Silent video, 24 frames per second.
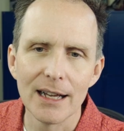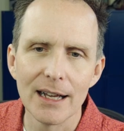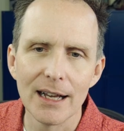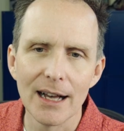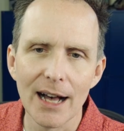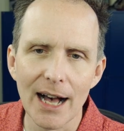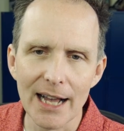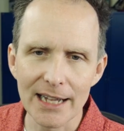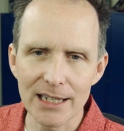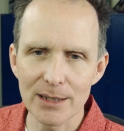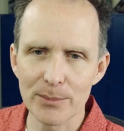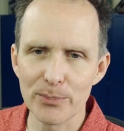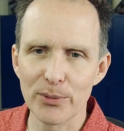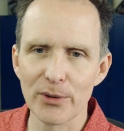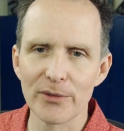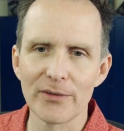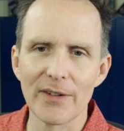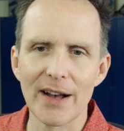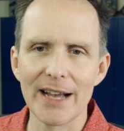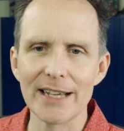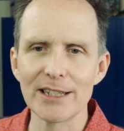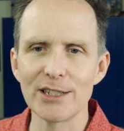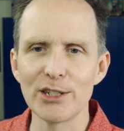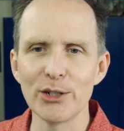I can
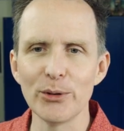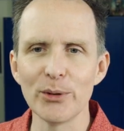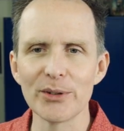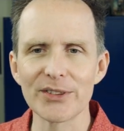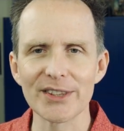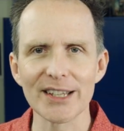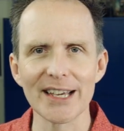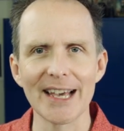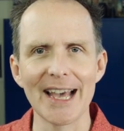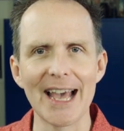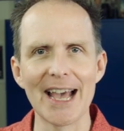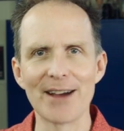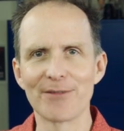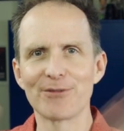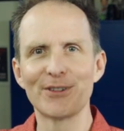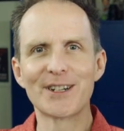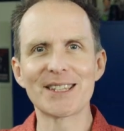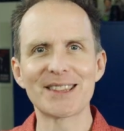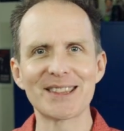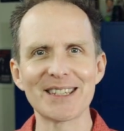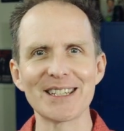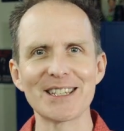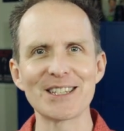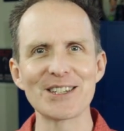provide you with
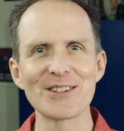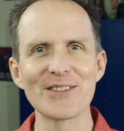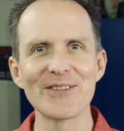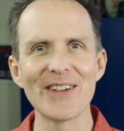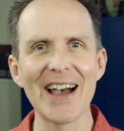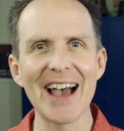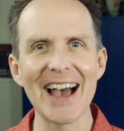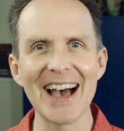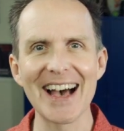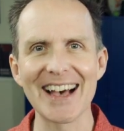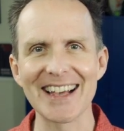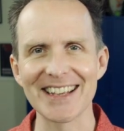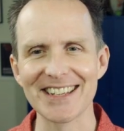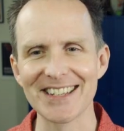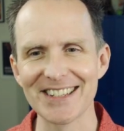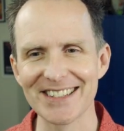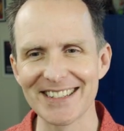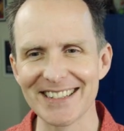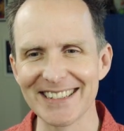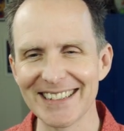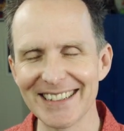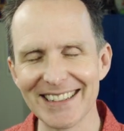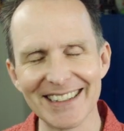everything you've asked.